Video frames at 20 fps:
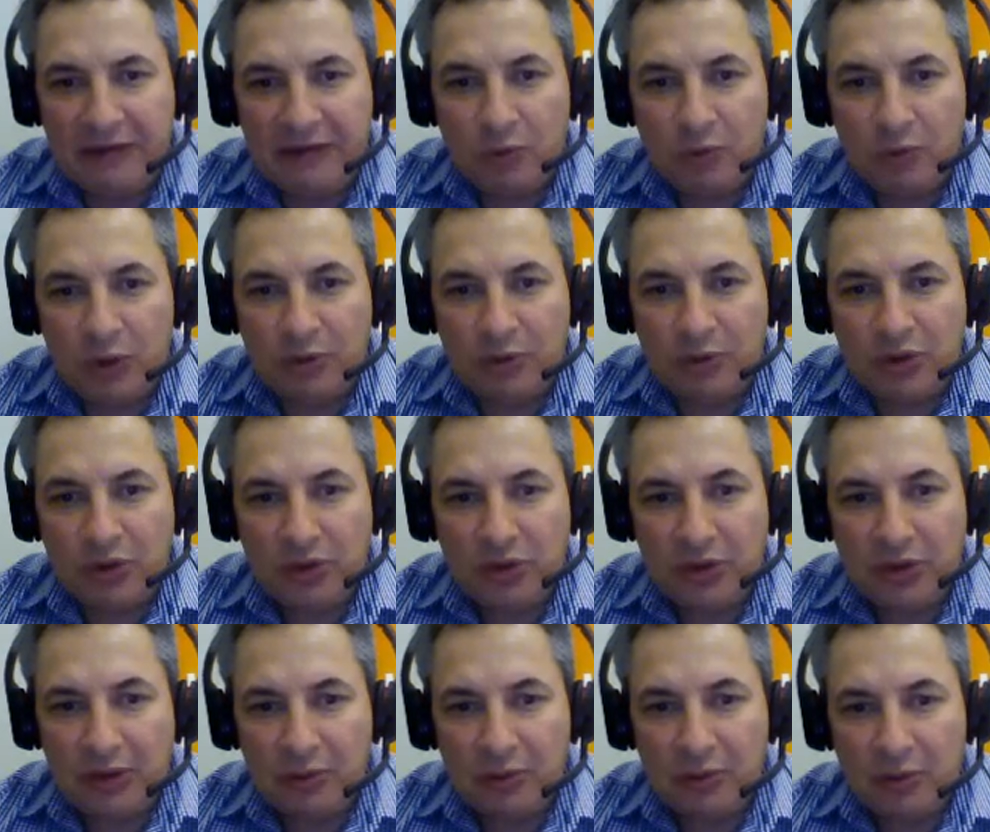effort we were
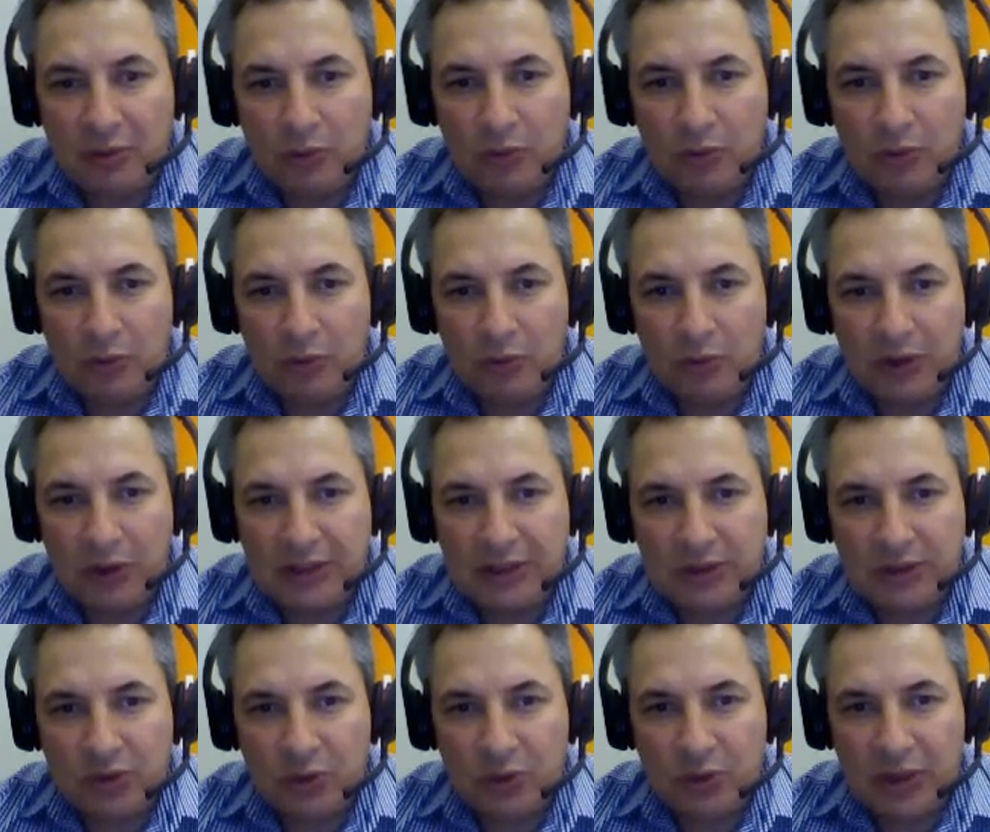doing, we
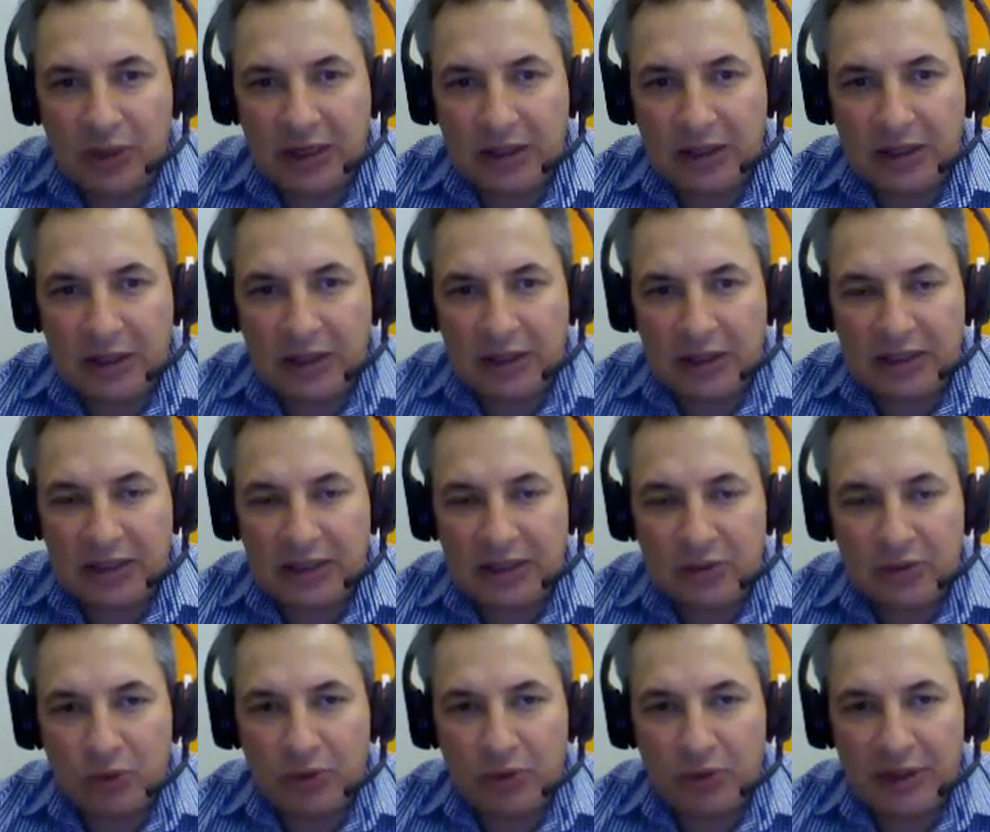saw that
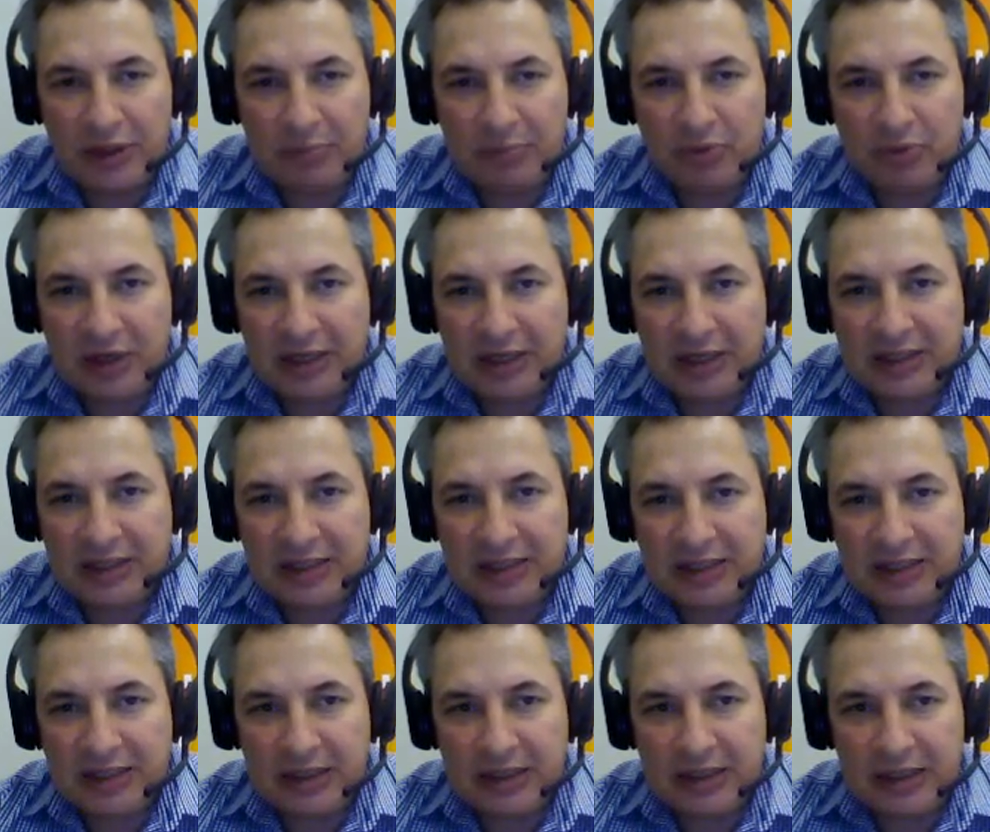this already
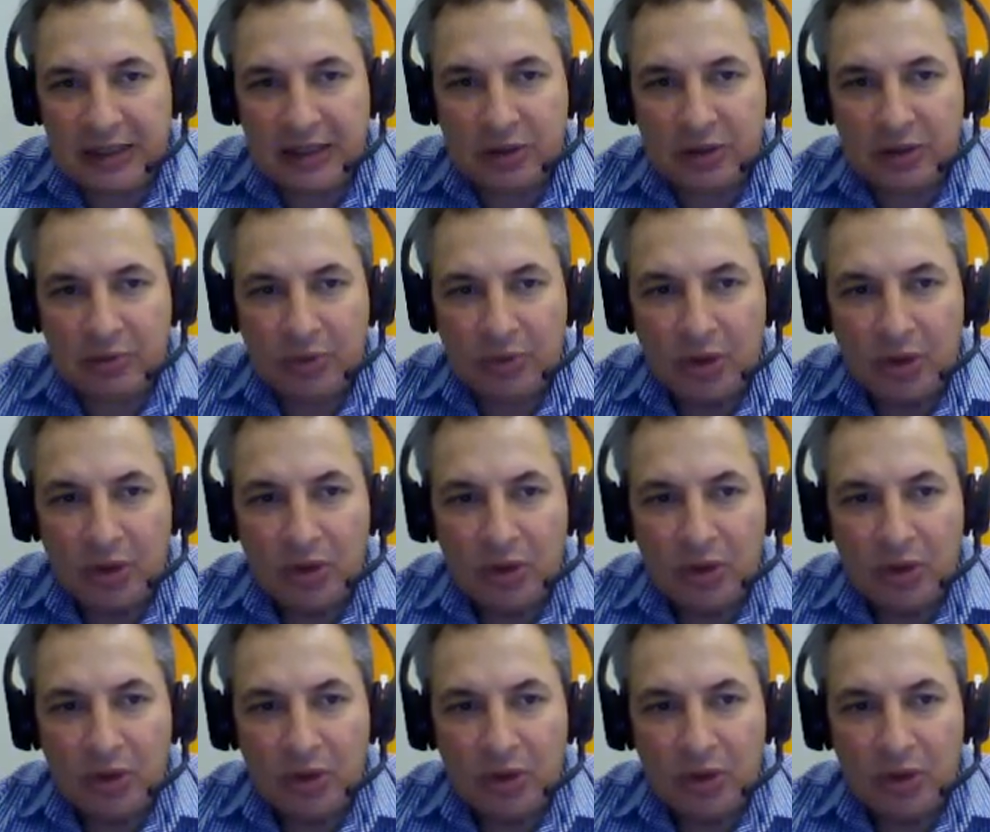pre-existed in the